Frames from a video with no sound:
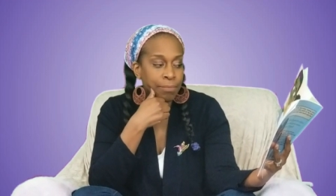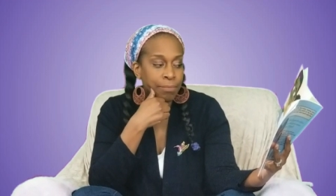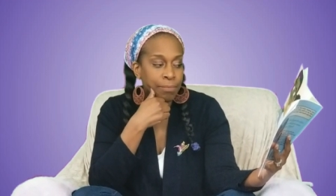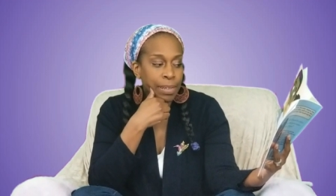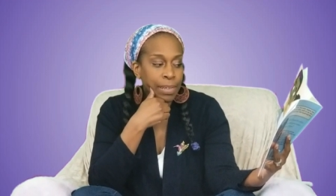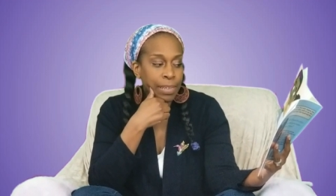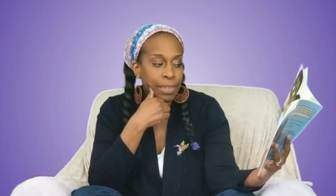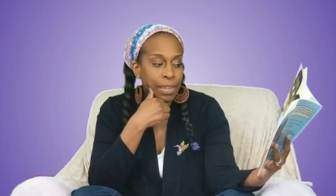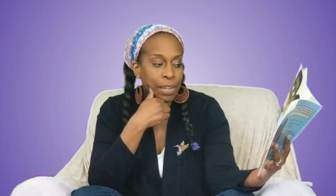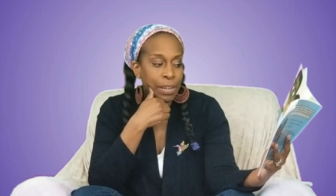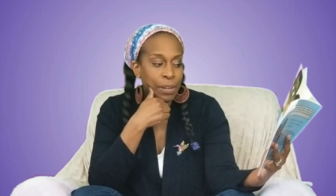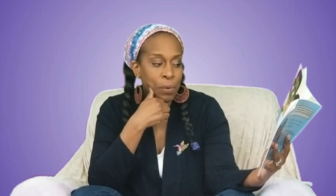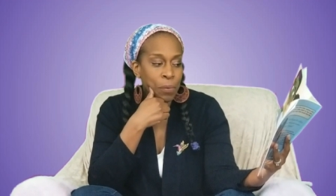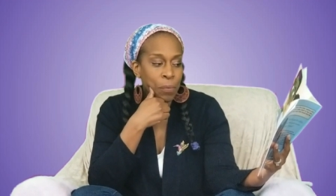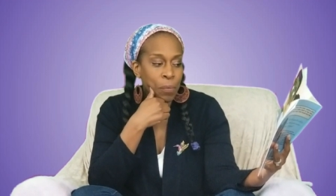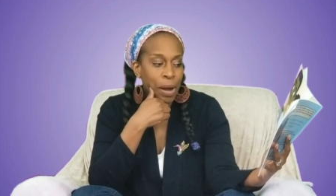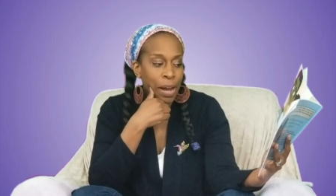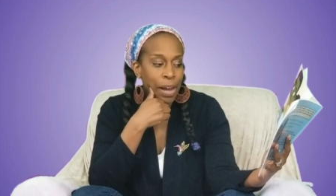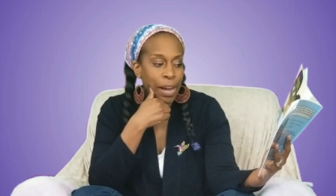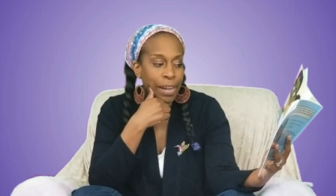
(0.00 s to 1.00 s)
A little
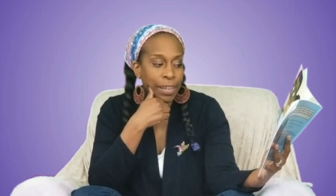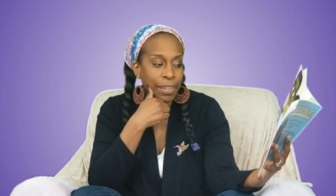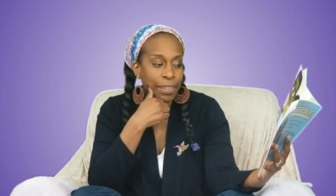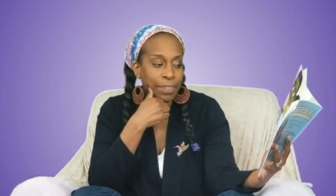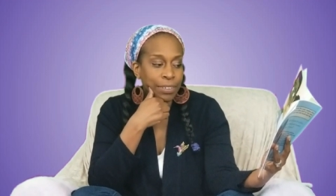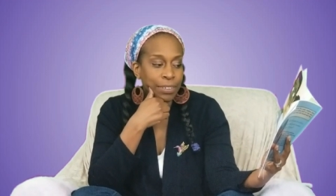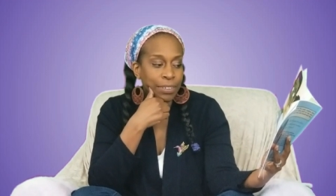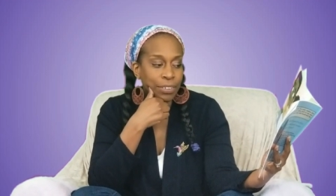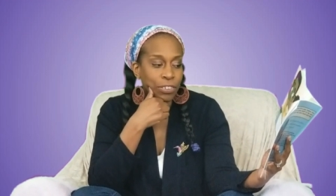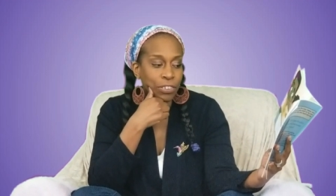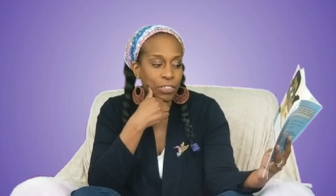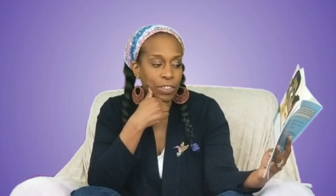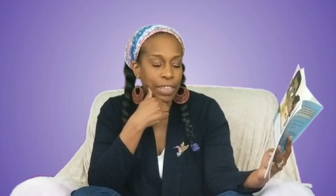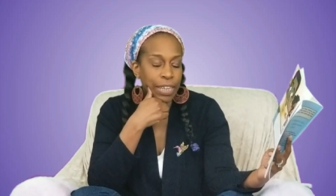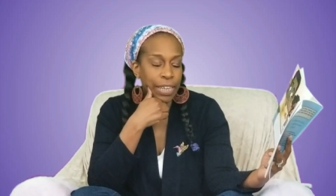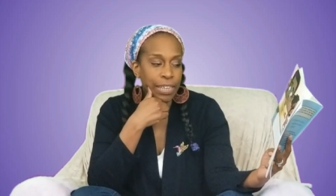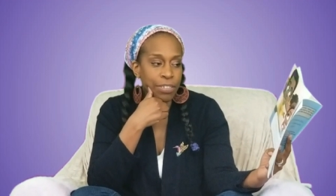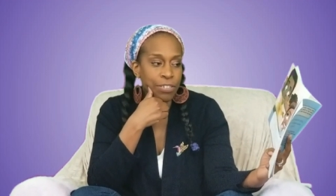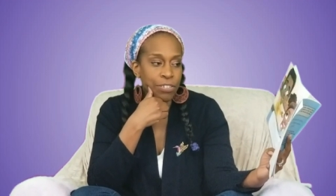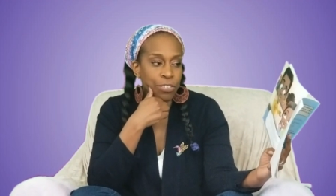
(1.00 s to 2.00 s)
while, she
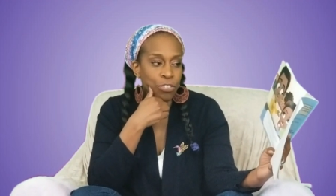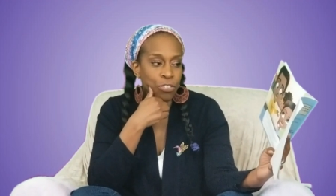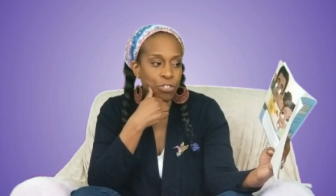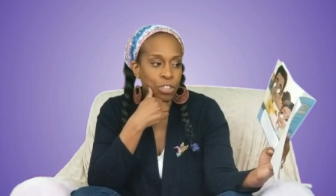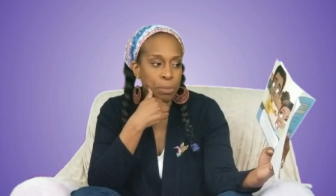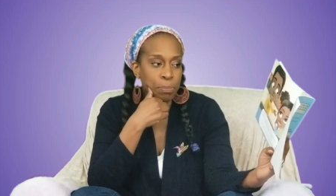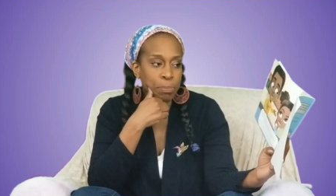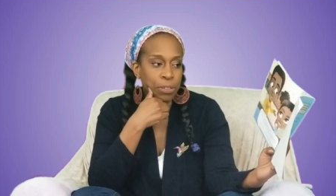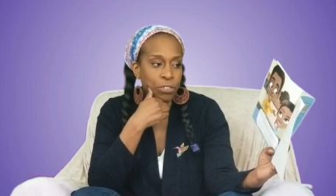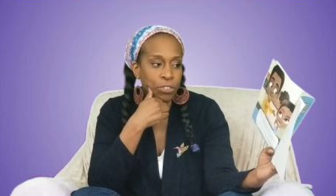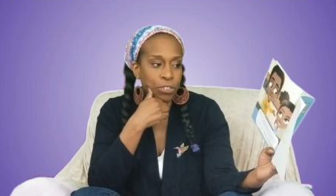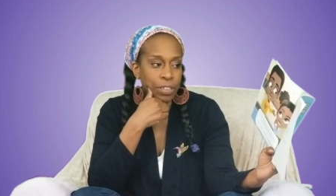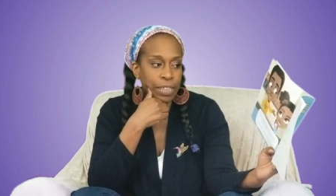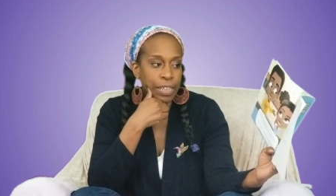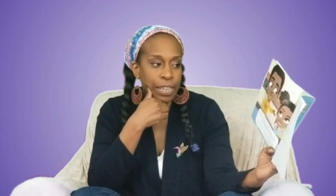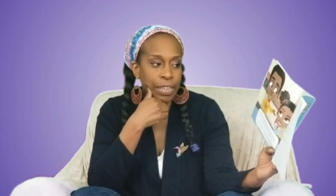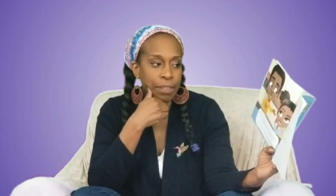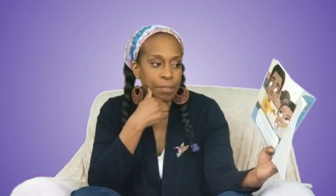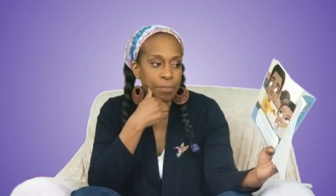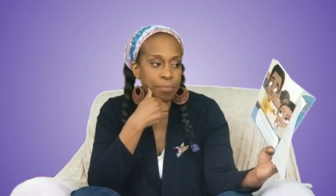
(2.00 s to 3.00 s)
answered
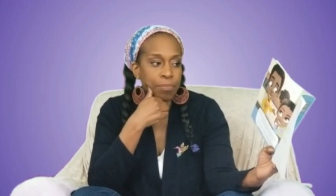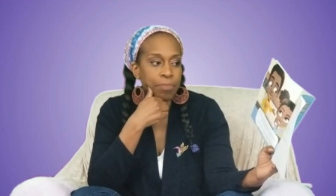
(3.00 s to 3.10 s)
sheepishly.